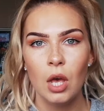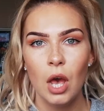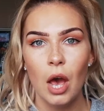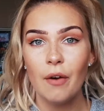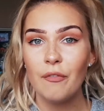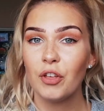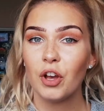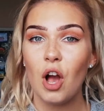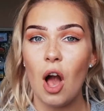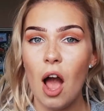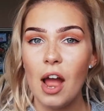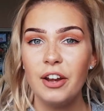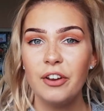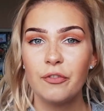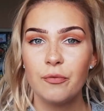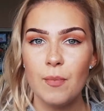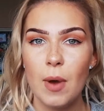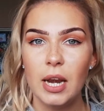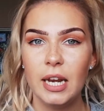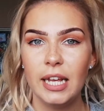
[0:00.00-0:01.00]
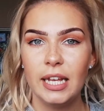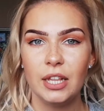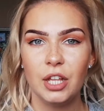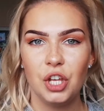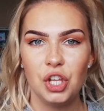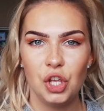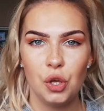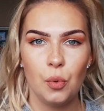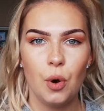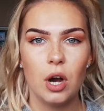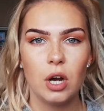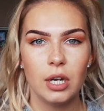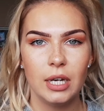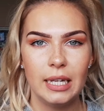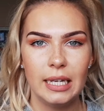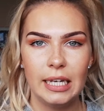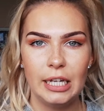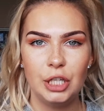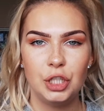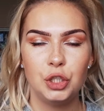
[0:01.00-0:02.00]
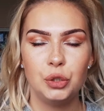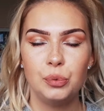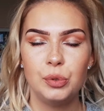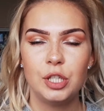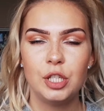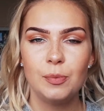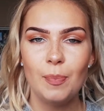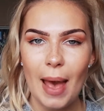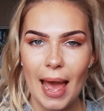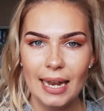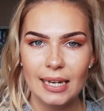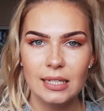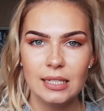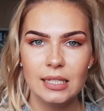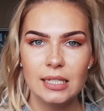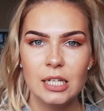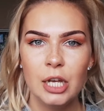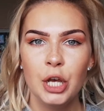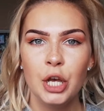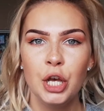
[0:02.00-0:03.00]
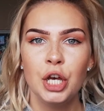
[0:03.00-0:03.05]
of the kind of money that you are going to need to spend